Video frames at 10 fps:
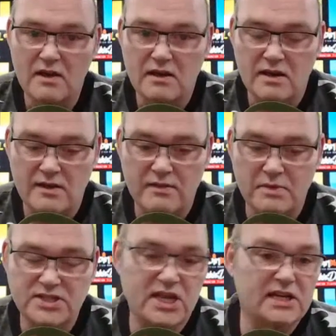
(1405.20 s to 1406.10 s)
the
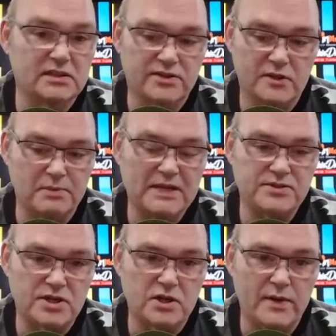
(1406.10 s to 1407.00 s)
material that the plants
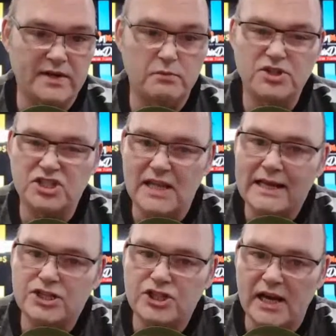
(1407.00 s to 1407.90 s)
are growing in, which is like
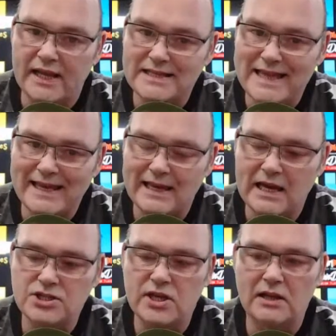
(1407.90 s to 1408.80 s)
a jelly, it's agar
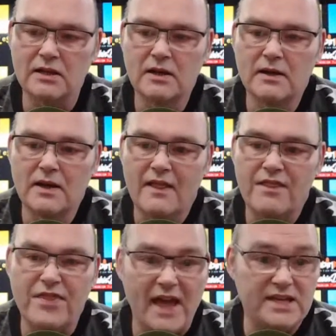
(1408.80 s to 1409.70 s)
gel,
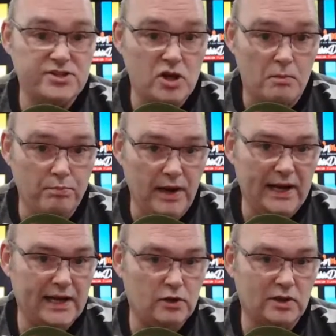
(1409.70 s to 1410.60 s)
that is
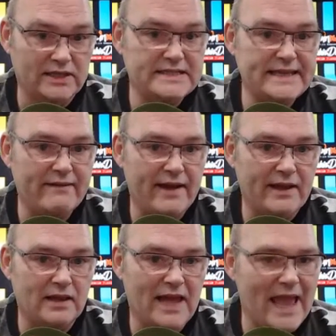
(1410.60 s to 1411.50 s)
completely utterly
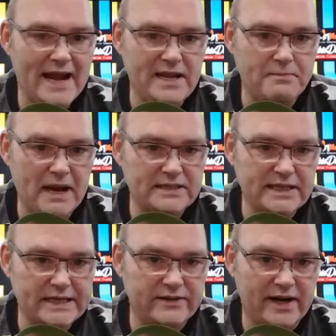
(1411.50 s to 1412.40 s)
sterile. Any
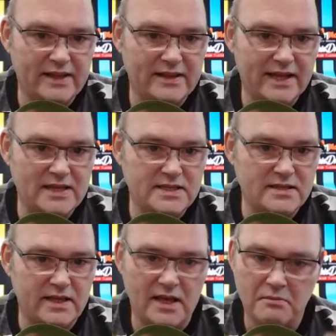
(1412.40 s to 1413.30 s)
bacteria or anything that gets in
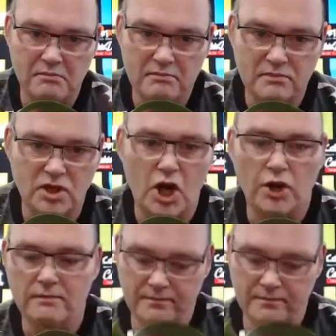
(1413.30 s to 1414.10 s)
there, gone.